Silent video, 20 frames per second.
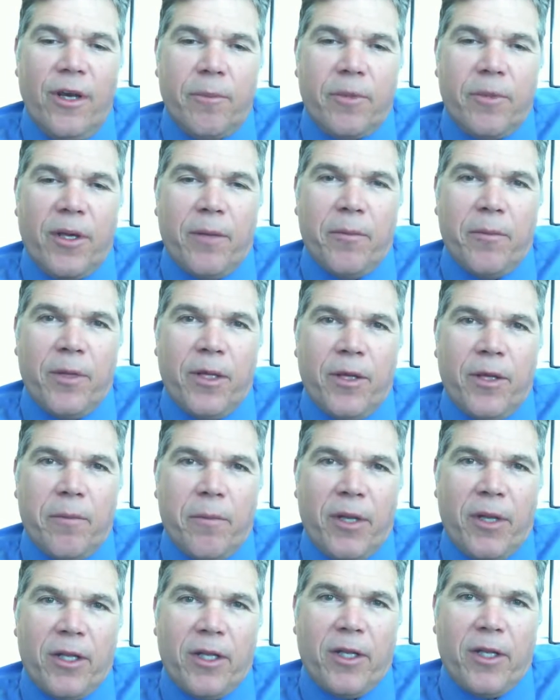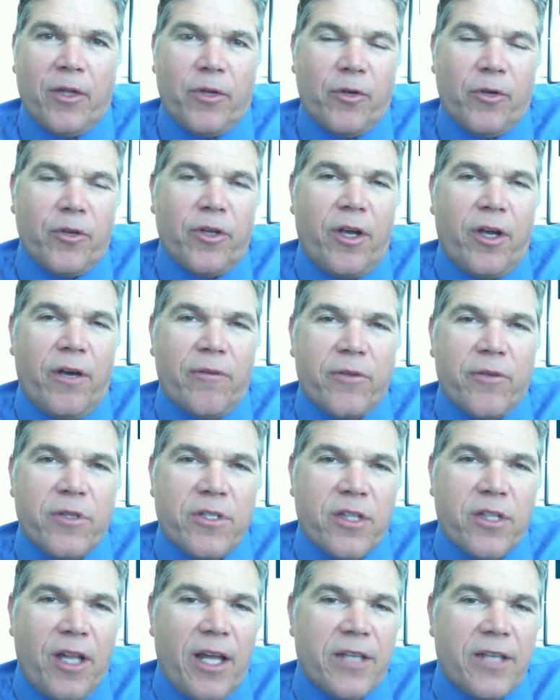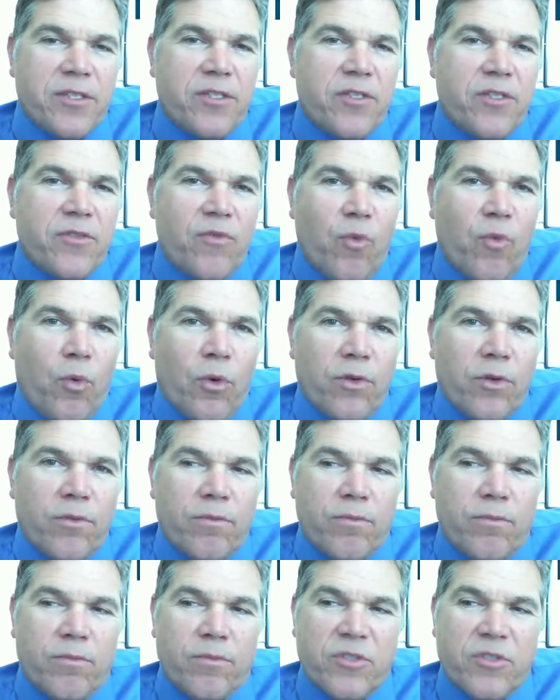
upcoming Bentley Learn Conference classes for